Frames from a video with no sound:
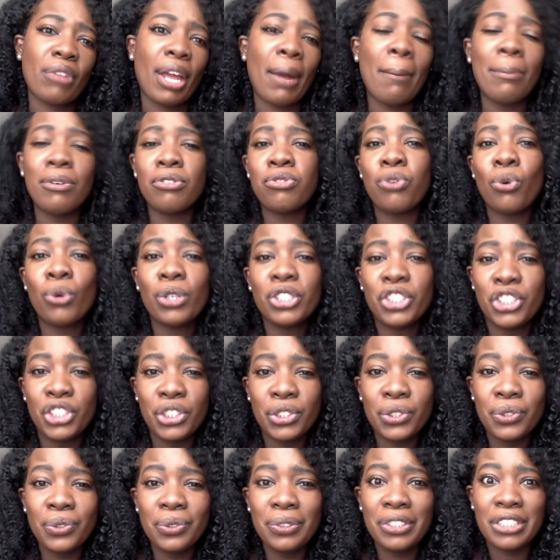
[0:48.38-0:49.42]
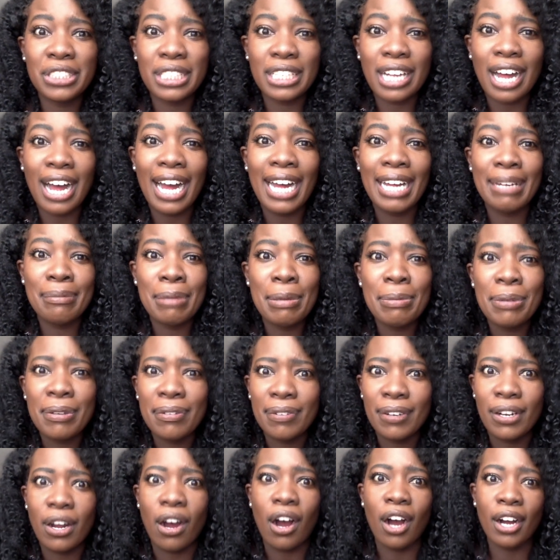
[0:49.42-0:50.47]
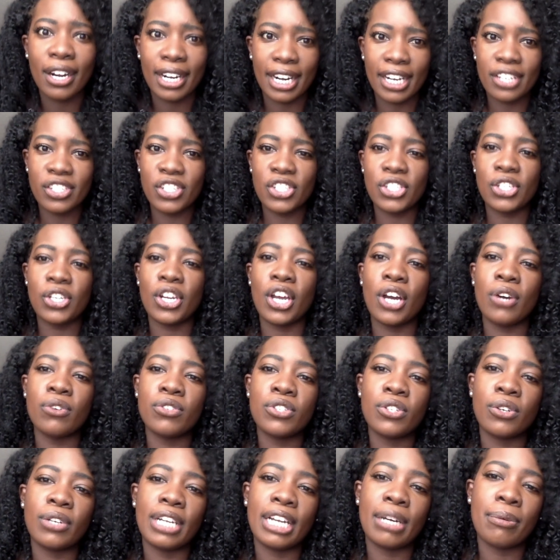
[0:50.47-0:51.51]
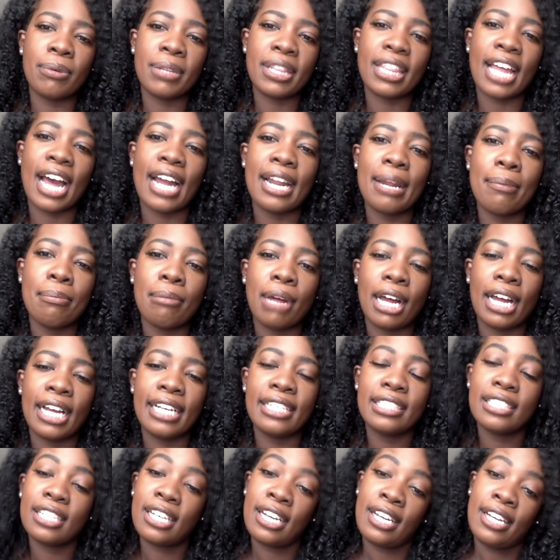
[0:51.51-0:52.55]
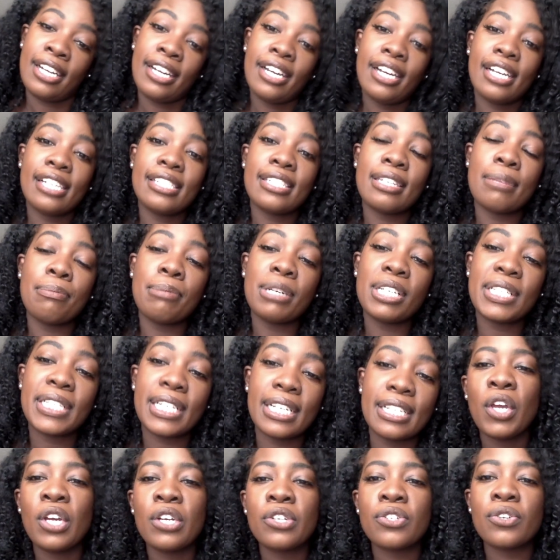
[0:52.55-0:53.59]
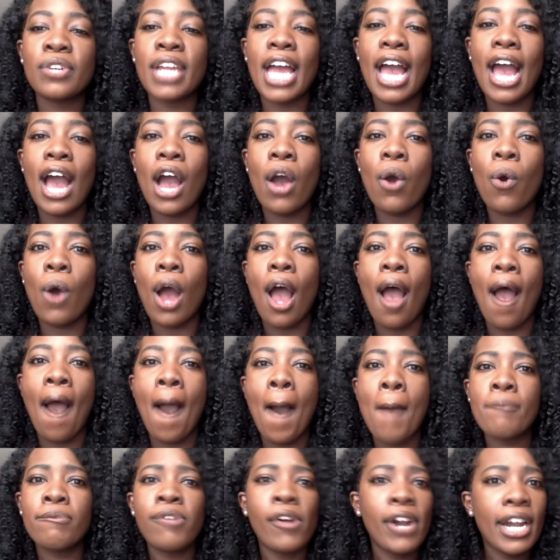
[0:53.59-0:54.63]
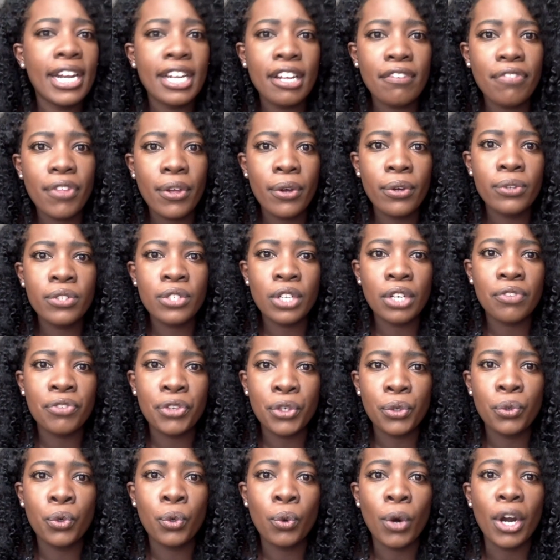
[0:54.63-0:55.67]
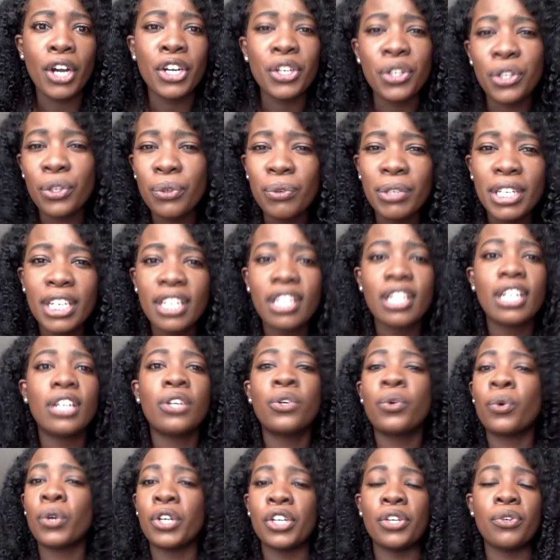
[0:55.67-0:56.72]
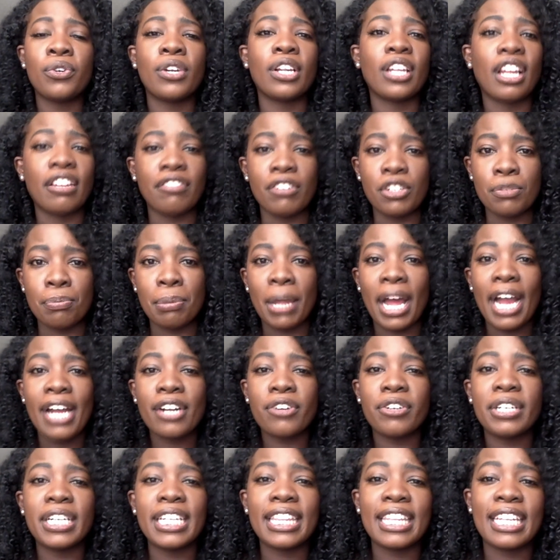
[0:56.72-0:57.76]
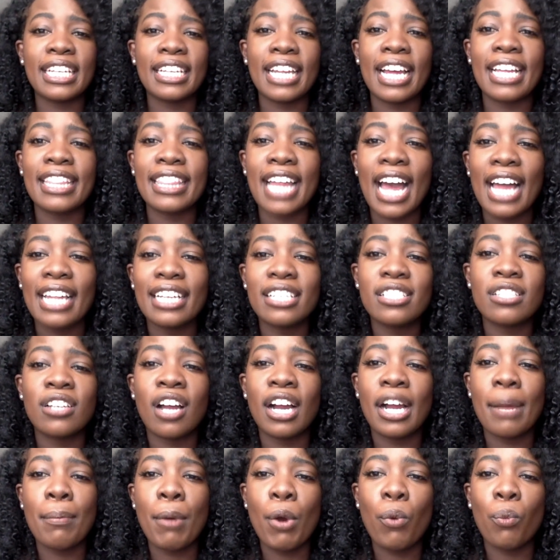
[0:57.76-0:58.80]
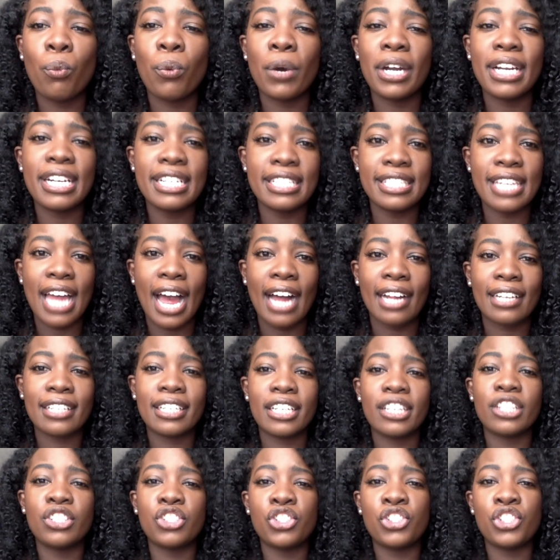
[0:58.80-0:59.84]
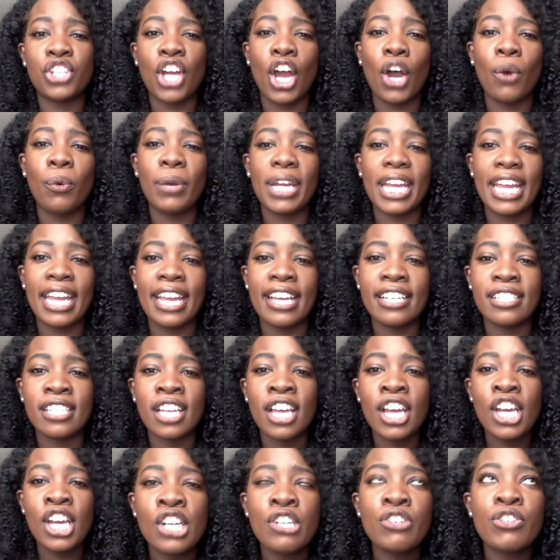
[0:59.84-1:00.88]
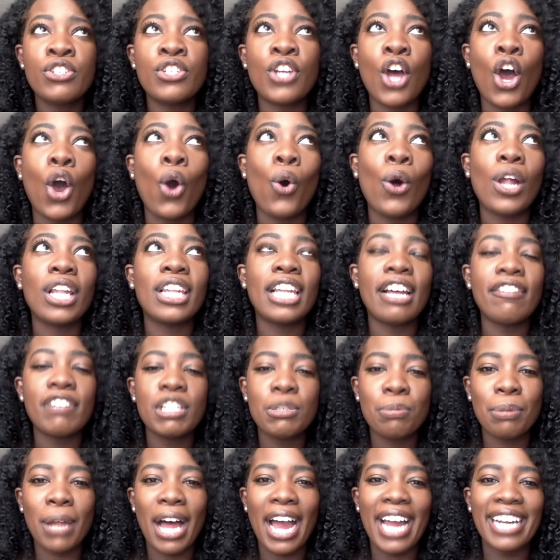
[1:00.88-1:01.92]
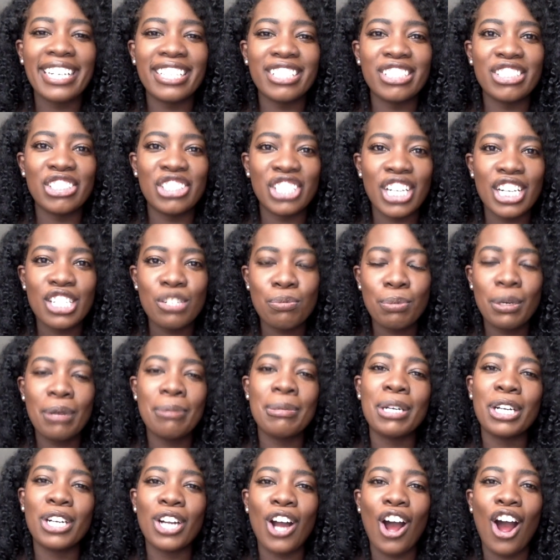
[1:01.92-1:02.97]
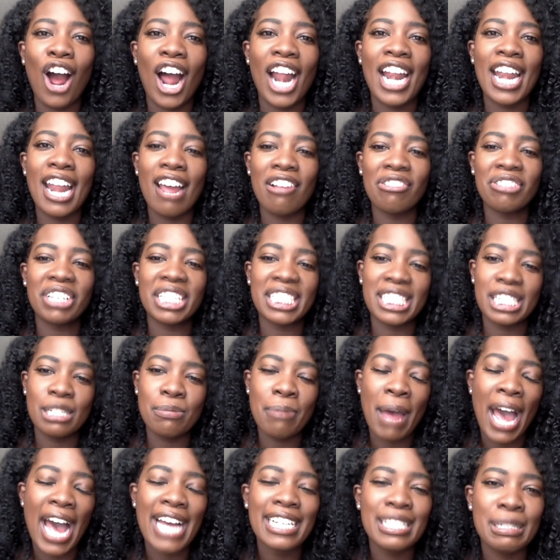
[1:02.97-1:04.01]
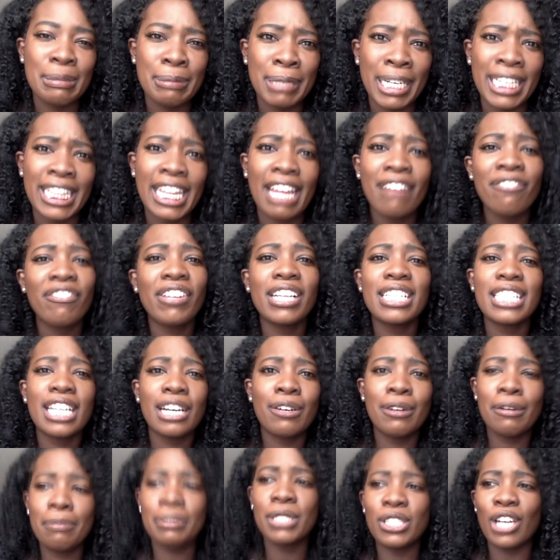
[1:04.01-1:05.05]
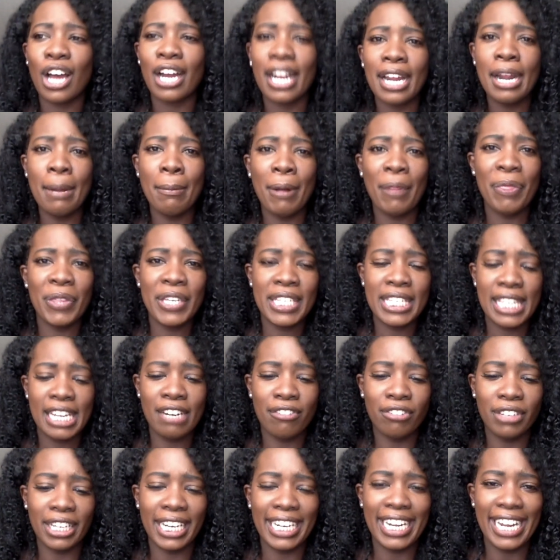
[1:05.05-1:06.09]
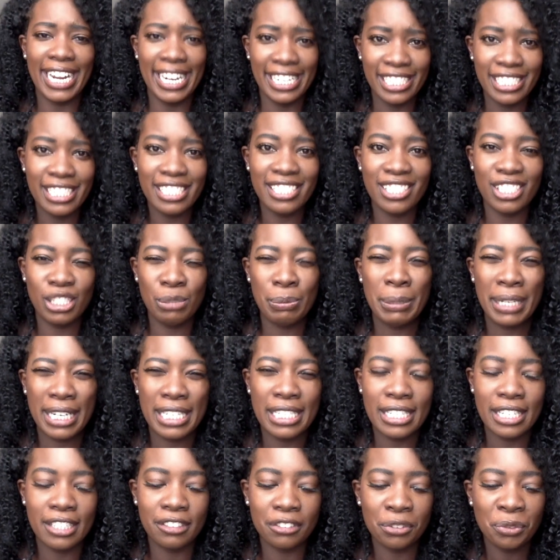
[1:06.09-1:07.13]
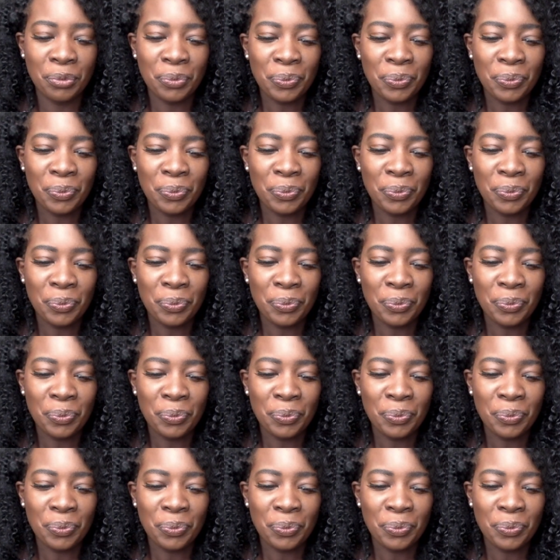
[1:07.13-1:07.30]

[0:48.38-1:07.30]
before June, July, maybe even August, you know? So like with that in mind, it's ambitious. So now, for any of those of you who are new here, who are new to Love is Blind or anything like that, let's talk about what exactly the show is. So Love is Blind just premiered on Netflix this past month. It feels like we've been talking about this thing for like ages just because of